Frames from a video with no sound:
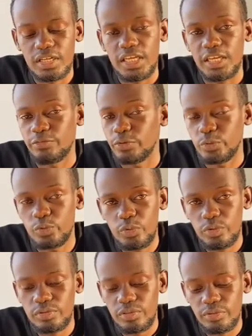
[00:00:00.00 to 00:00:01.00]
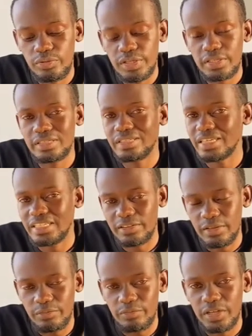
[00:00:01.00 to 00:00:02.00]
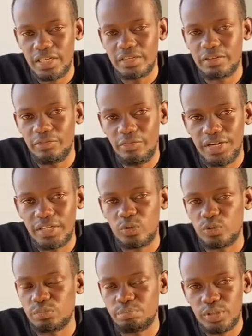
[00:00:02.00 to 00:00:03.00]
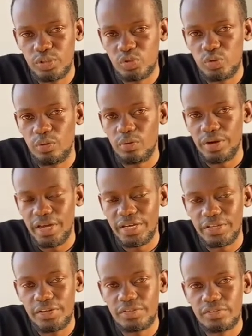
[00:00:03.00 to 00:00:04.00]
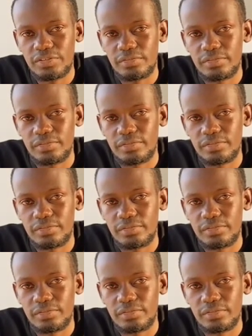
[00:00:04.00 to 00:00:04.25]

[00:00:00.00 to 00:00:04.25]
If you do those three, get a divine or spiritual guidance,